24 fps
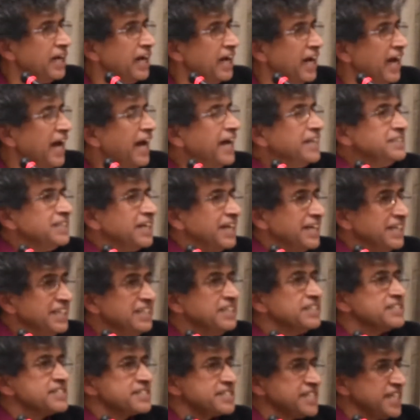and
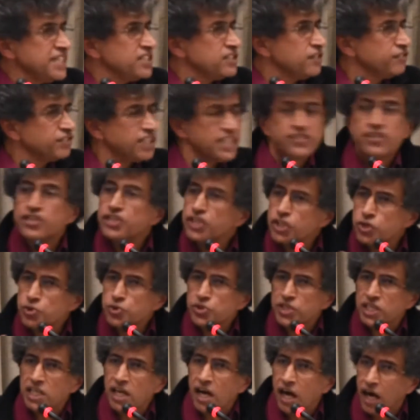in a state of
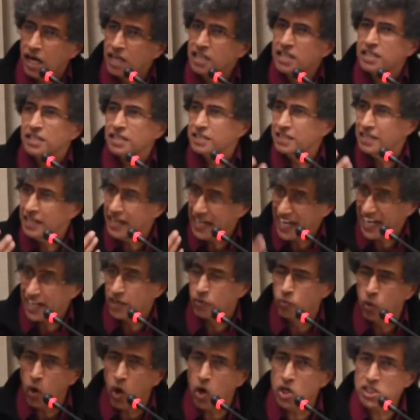destitution, hunger,
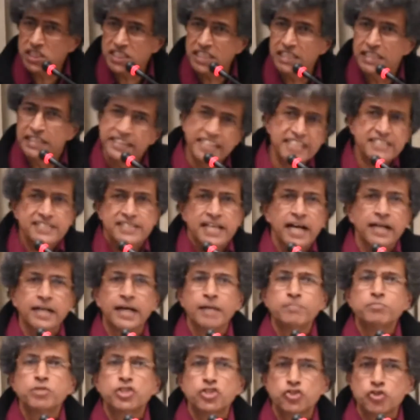and want, they
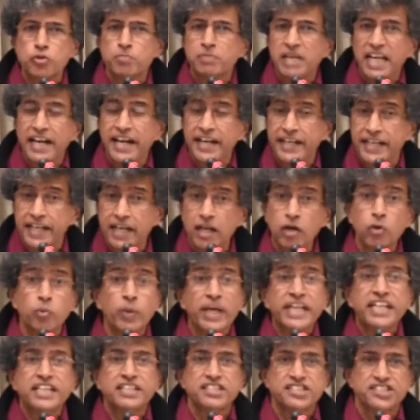succumbed to malaria
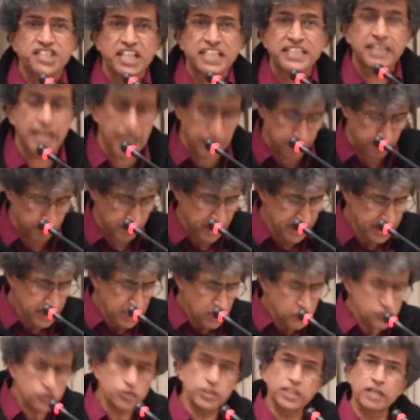when it did come.
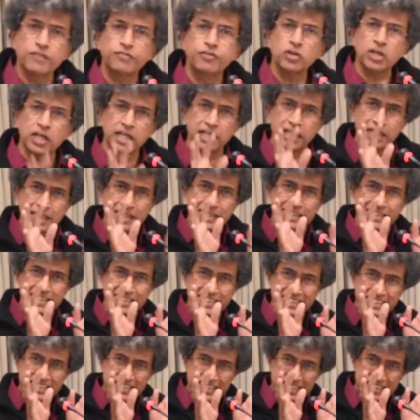So therefore,
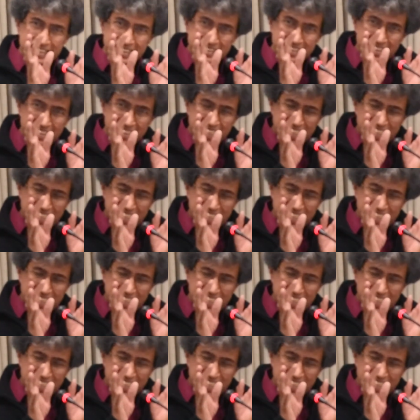the